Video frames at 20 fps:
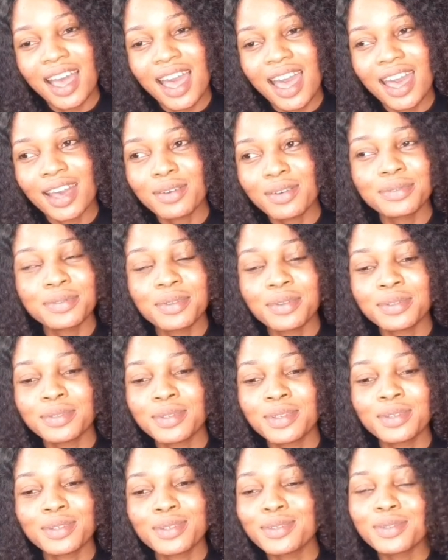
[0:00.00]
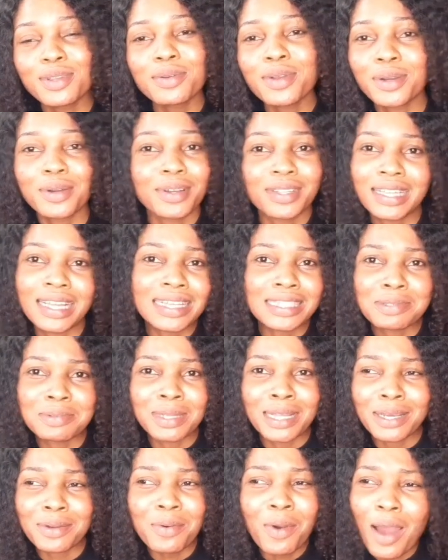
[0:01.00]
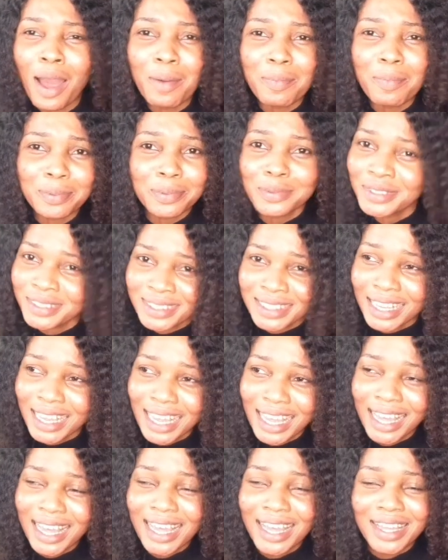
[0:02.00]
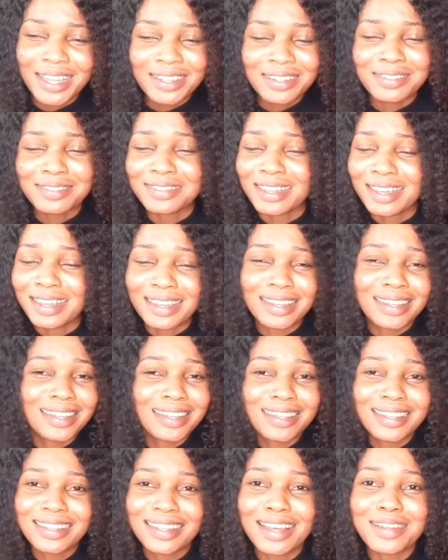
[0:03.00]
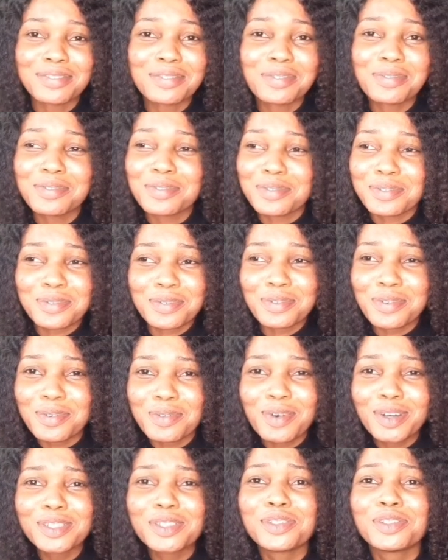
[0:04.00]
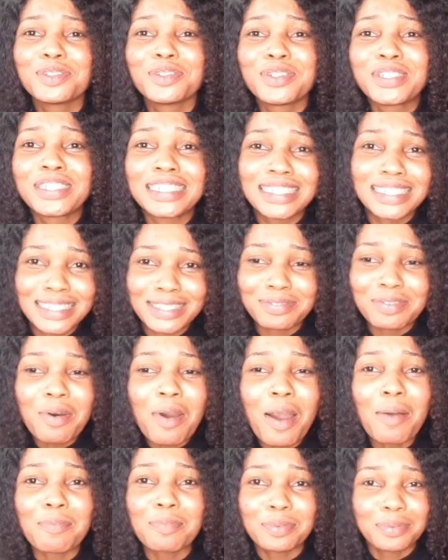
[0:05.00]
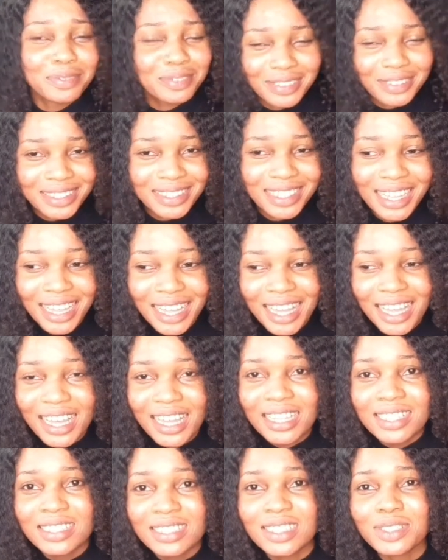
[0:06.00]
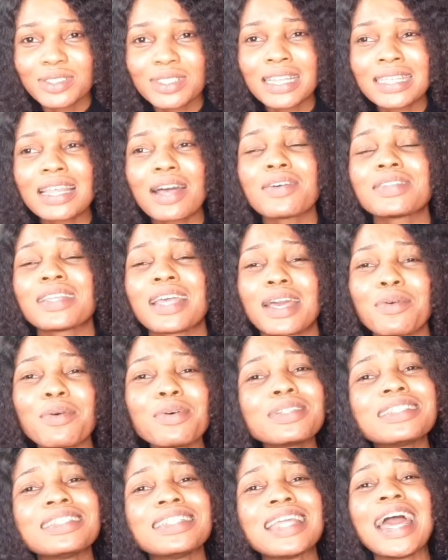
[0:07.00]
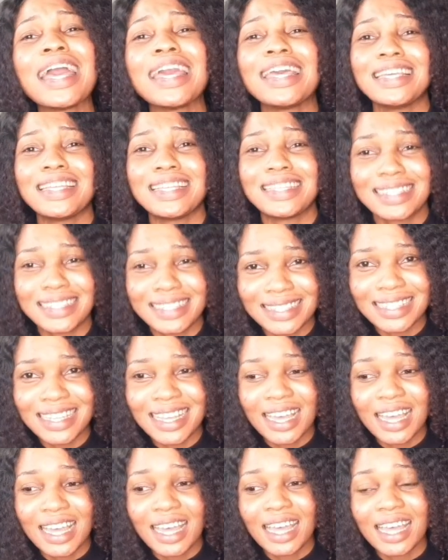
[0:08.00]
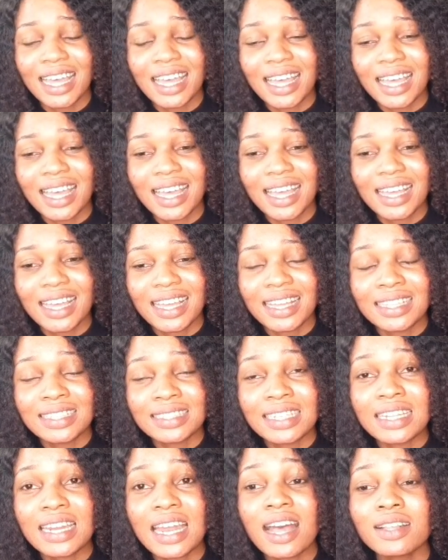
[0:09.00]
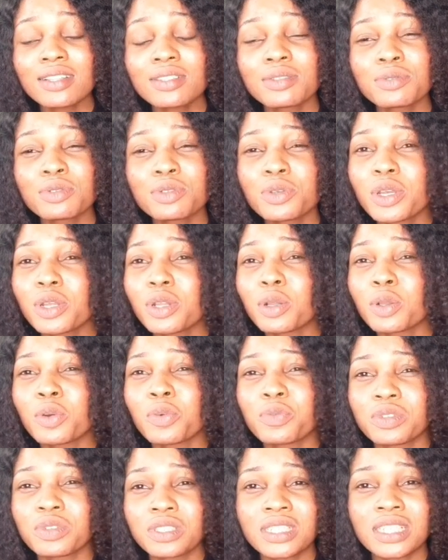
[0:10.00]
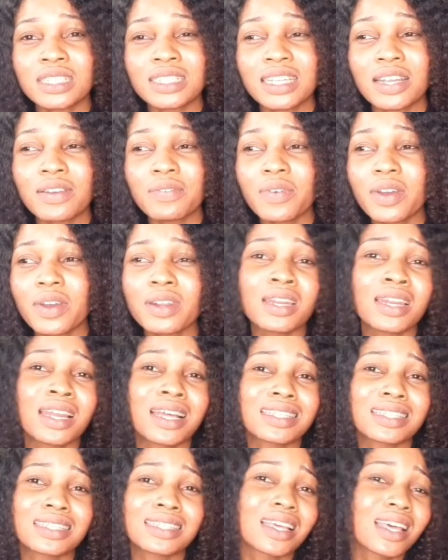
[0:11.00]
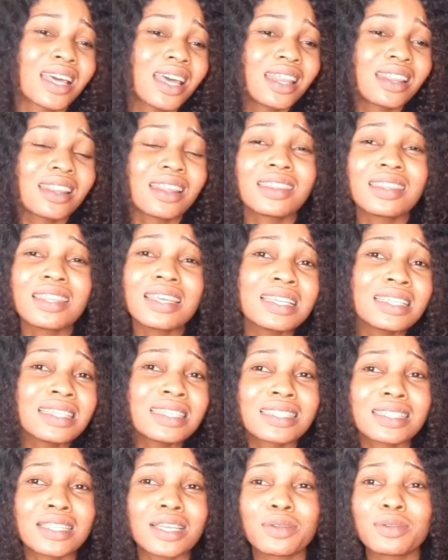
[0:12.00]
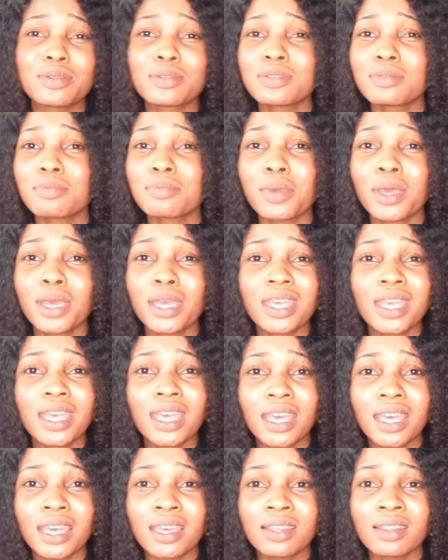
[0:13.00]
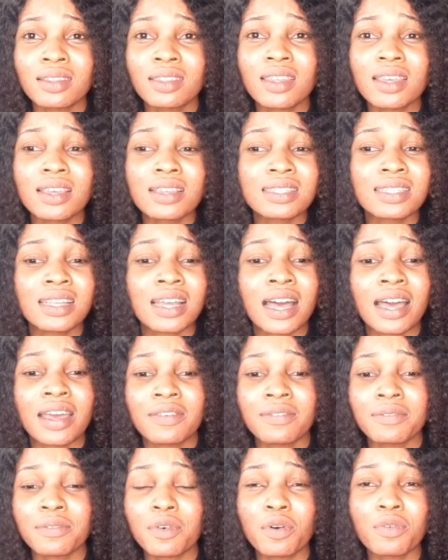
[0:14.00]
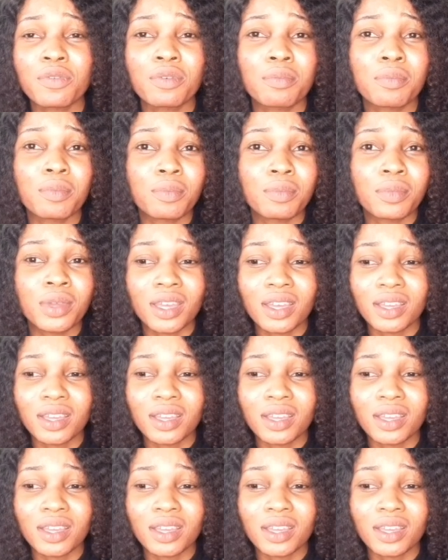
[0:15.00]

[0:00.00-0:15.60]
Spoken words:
they could not recognize me. Like, what happened? I was like, I don't know. What did you eat? What happened? So later I was like, what did I eat? Then I had to do a lot of research and I found out that the things they used to make cake, the things that are involved in